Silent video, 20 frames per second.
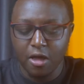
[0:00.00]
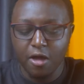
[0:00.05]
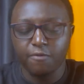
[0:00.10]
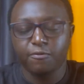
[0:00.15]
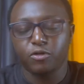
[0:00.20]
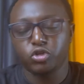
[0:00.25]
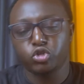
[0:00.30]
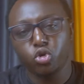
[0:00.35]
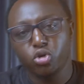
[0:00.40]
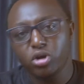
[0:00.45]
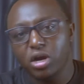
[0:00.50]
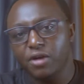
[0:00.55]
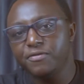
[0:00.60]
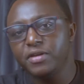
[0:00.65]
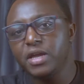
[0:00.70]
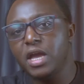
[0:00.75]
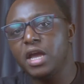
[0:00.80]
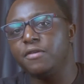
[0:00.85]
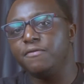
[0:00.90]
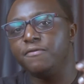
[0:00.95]

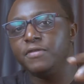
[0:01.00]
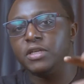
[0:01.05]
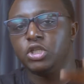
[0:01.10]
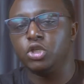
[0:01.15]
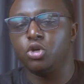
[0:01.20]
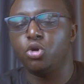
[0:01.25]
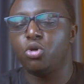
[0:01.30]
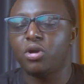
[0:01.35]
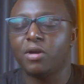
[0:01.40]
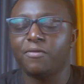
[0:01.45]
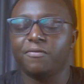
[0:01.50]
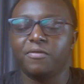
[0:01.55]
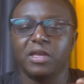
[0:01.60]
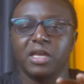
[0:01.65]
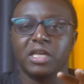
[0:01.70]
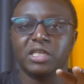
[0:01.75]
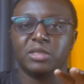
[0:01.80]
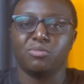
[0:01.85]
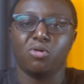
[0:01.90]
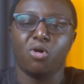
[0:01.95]
photography and
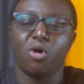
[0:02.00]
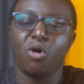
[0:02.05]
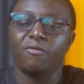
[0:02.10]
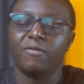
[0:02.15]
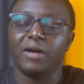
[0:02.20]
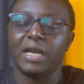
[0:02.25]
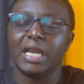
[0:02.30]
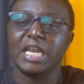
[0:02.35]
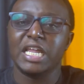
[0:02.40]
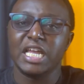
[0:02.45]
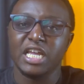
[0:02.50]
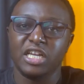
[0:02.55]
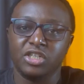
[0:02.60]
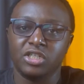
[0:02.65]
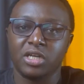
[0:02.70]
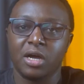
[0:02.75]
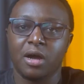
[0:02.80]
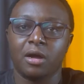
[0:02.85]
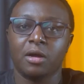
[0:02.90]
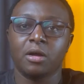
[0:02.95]
videography is more of a
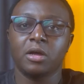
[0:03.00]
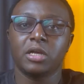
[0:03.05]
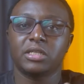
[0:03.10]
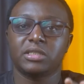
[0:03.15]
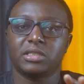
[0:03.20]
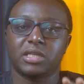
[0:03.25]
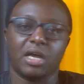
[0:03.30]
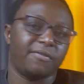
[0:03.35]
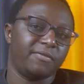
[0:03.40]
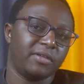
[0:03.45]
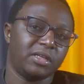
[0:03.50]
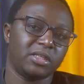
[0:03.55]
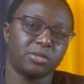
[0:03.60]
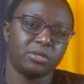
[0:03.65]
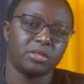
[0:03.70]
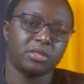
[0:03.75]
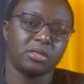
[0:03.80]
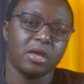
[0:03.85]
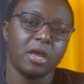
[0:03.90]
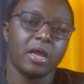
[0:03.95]
leisure
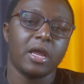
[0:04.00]
service.